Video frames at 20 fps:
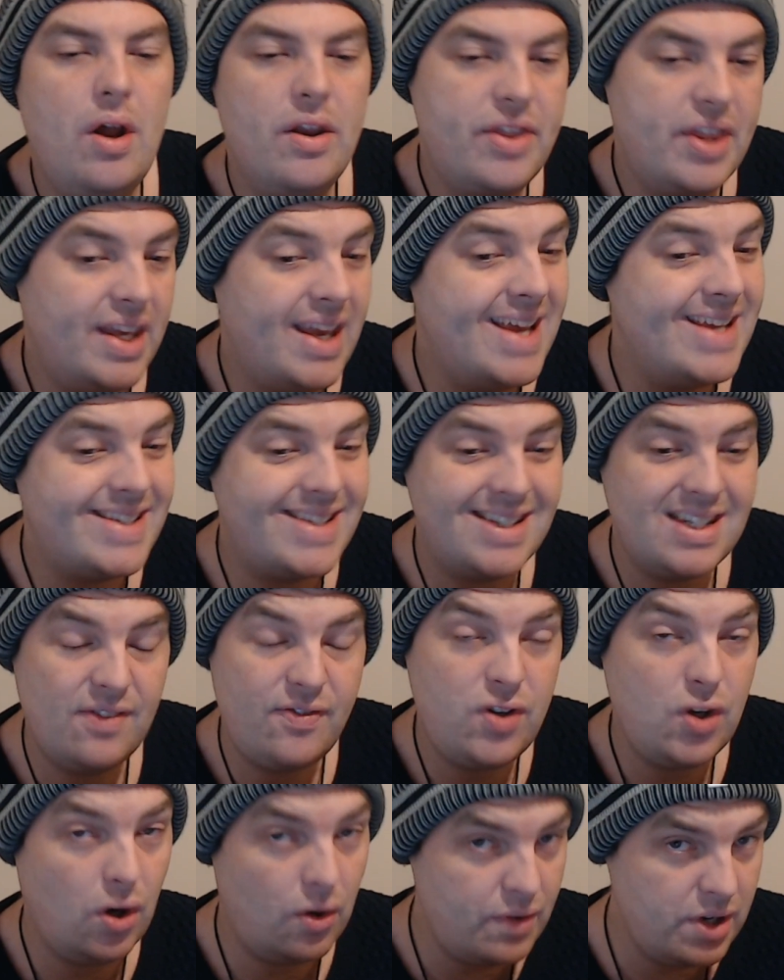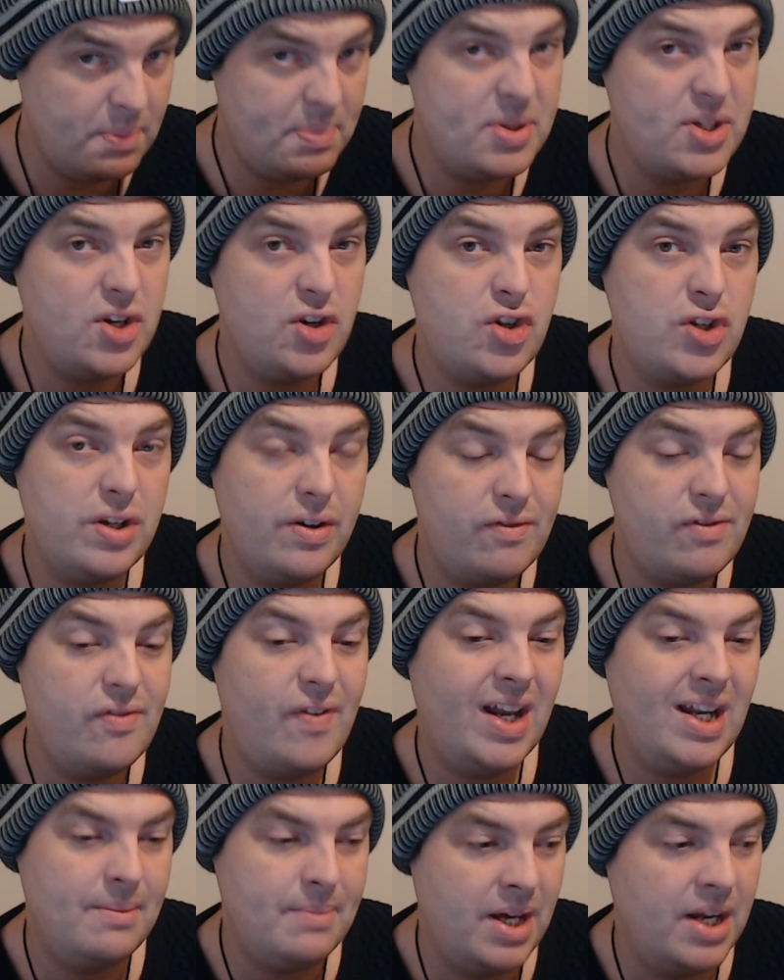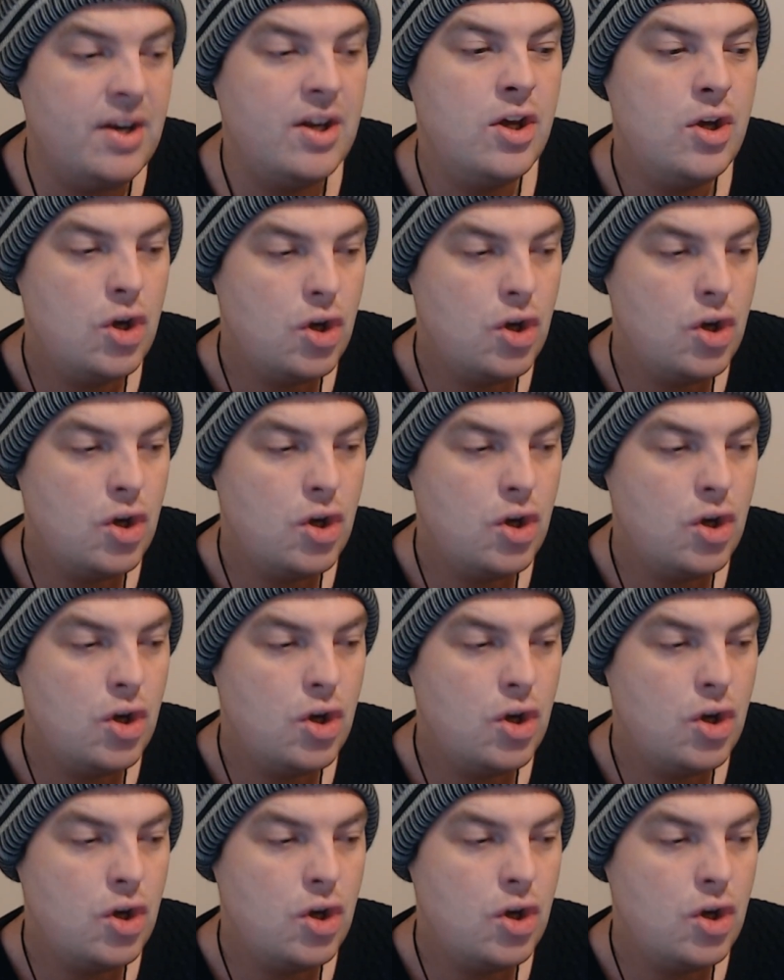thing is if you're in a position of development,